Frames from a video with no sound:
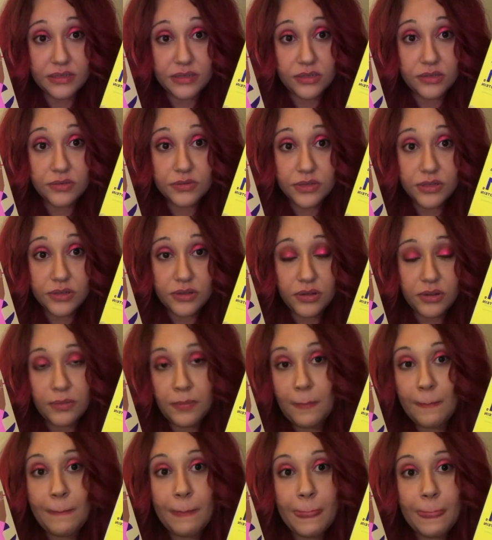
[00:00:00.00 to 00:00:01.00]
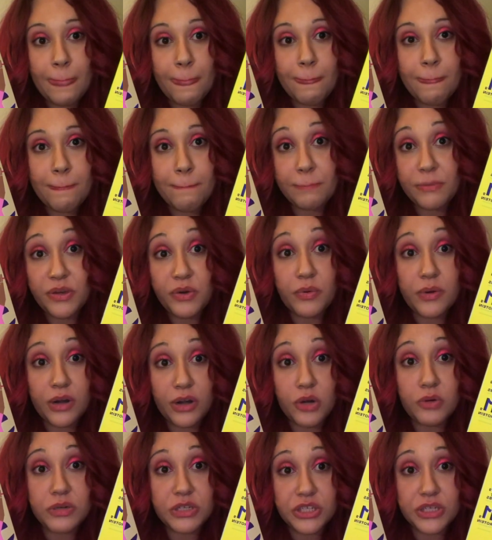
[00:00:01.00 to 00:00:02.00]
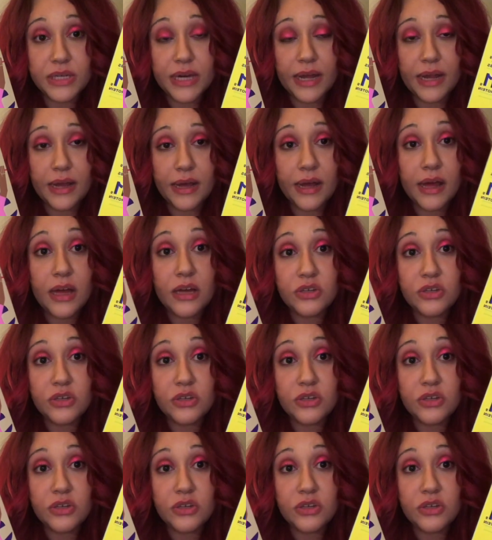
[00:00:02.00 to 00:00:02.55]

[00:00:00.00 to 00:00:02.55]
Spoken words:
cereal, you want to know what you're getting.